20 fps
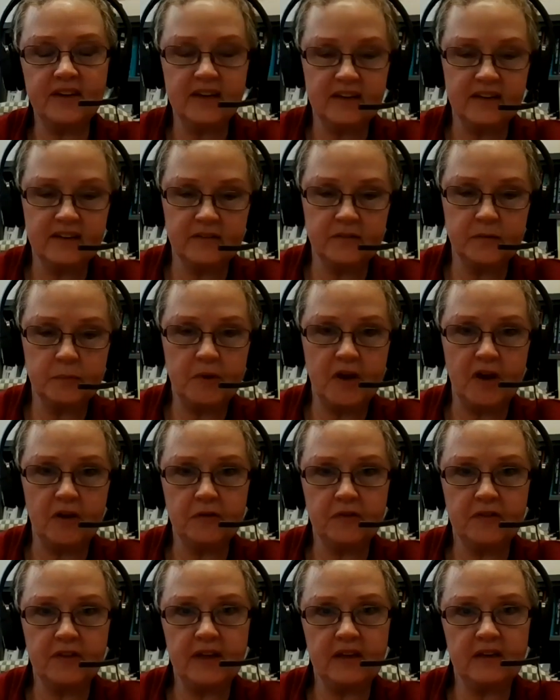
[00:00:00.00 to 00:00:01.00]
it is
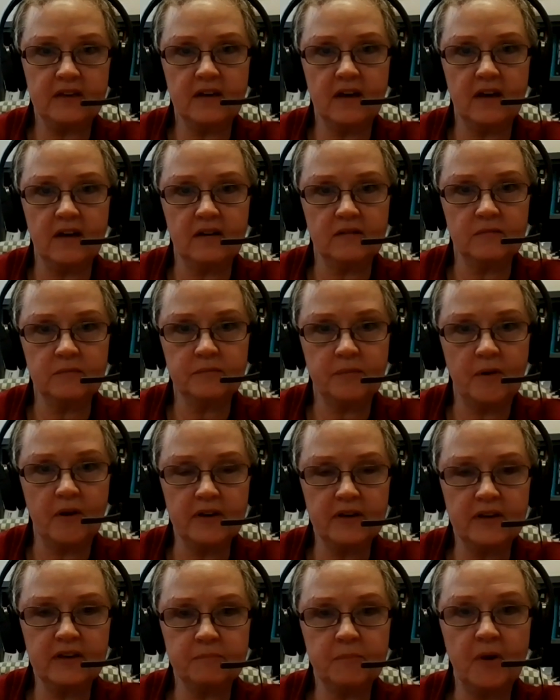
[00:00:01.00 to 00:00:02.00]
both. And uh,
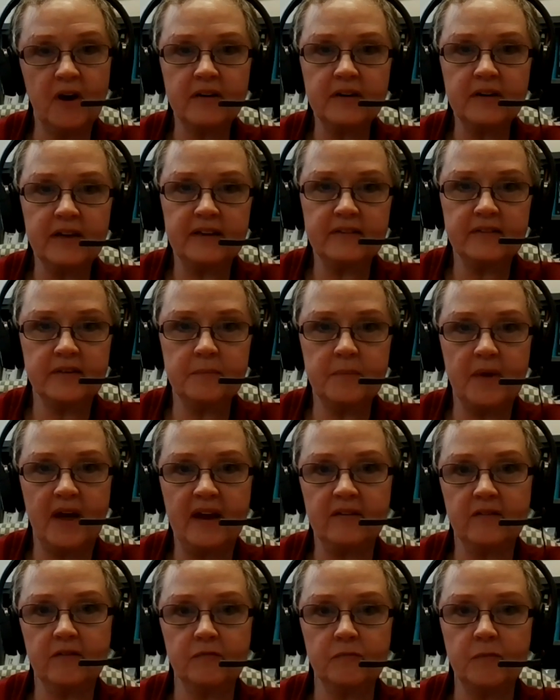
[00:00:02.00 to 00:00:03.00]
partly, partly it's a
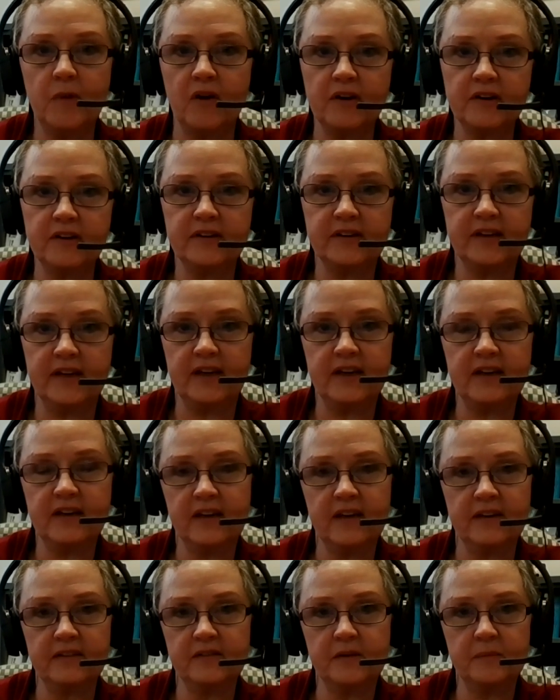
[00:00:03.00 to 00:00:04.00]
matter of marketing and
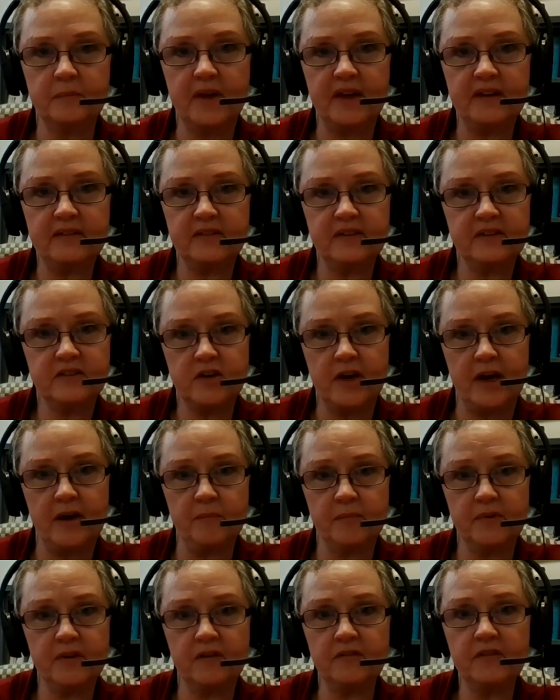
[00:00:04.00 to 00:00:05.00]
getting the message out.
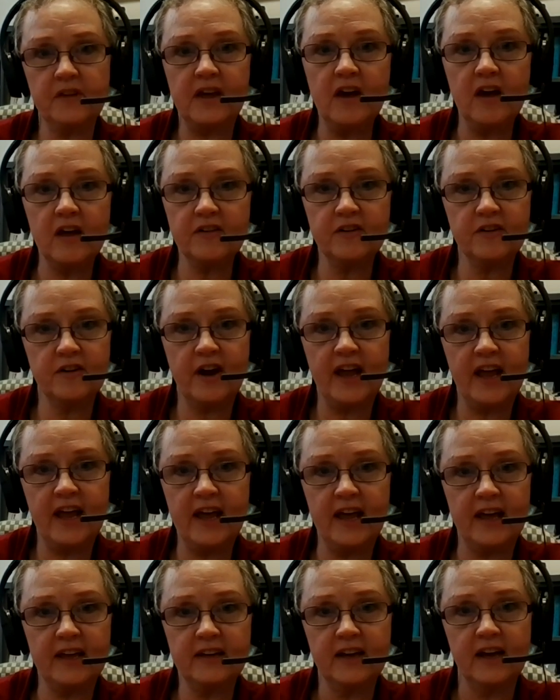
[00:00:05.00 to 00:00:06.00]
But on the other
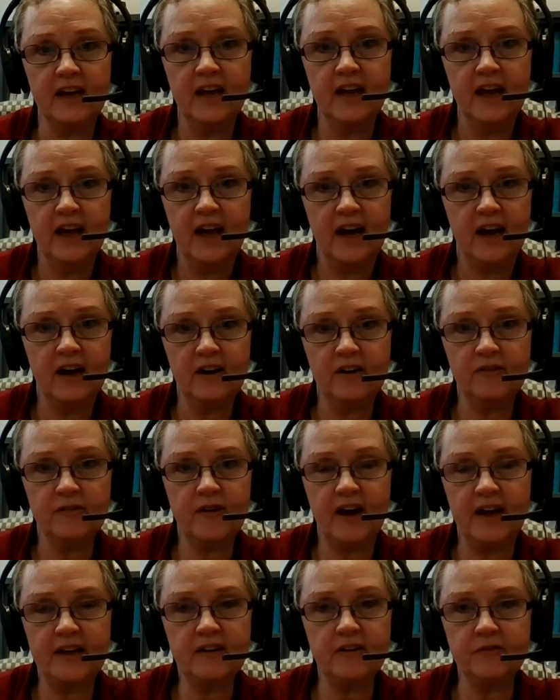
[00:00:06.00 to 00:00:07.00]
hand, uh,
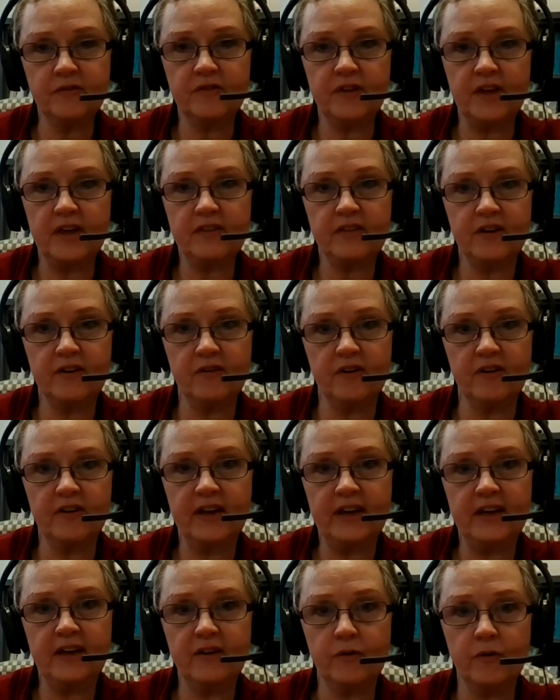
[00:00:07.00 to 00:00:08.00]
I don't think there are
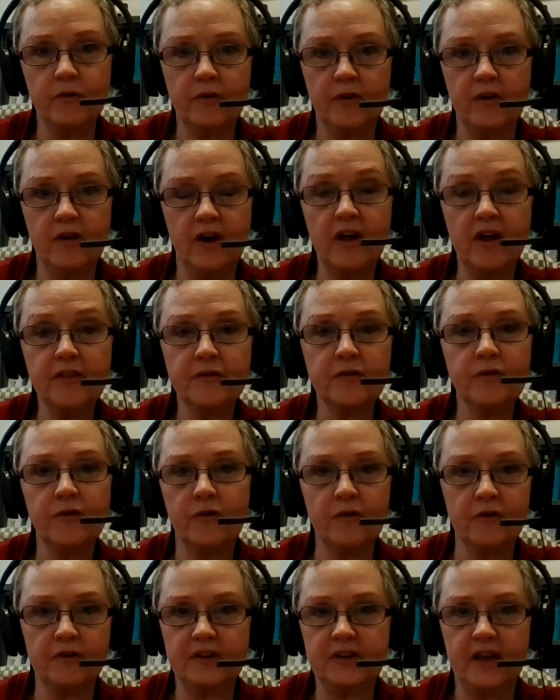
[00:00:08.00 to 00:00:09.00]
any or other
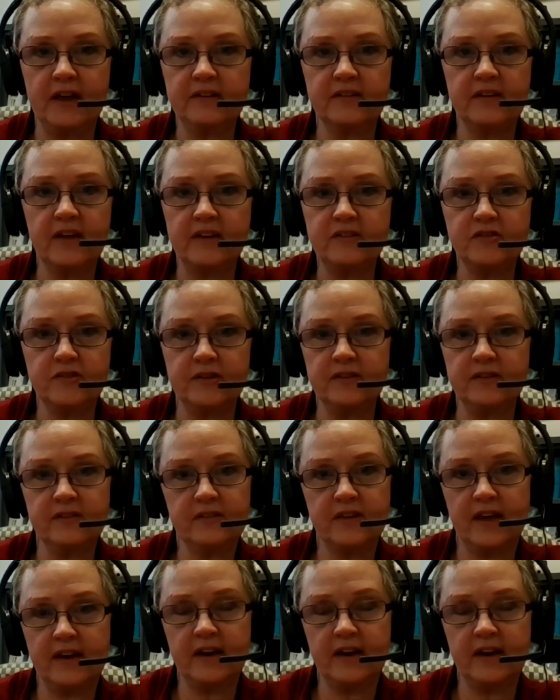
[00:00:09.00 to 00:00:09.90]
organizations that